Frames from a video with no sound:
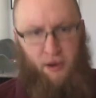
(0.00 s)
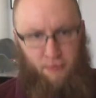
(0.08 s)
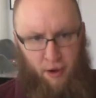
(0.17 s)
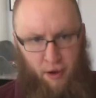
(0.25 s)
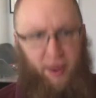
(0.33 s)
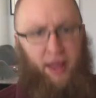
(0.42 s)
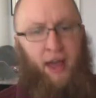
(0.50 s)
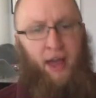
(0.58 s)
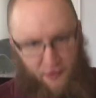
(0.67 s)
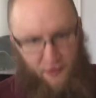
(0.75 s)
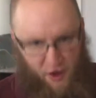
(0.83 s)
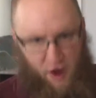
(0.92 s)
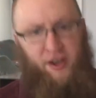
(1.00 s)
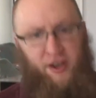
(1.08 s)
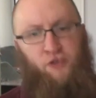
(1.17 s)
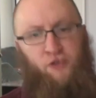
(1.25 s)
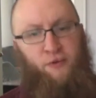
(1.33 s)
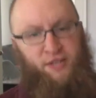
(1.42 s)
It was
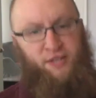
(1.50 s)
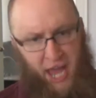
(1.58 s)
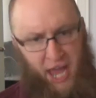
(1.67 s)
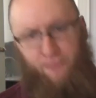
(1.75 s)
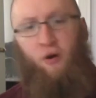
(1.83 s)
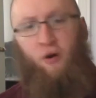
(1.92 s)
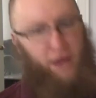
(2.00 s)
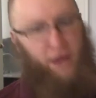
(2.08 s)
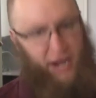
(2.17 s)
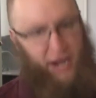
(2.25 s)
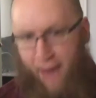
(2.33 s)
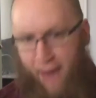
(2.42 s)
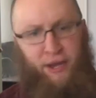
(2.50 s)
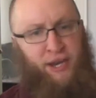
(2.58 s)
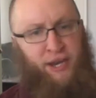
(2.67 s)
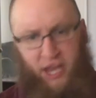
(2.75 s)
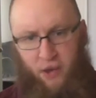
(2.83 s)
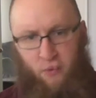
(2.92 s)
crushing,
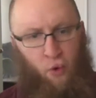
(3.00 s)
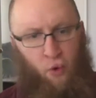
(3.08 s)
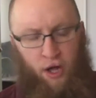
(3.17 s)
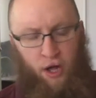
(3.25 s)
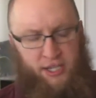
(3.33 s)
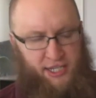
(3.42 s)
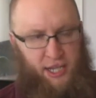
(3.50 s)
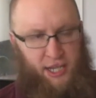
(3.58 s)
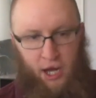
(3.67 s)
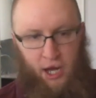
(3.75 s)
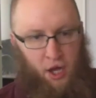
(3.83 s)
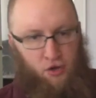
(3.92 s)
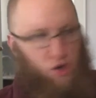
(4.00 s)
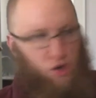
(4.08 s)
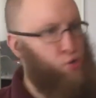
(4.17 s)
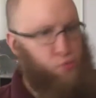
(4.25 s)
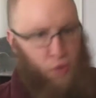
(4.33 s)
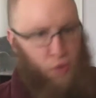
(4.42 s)
humiliating, and anguishing to live
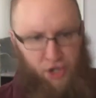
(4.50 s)
through.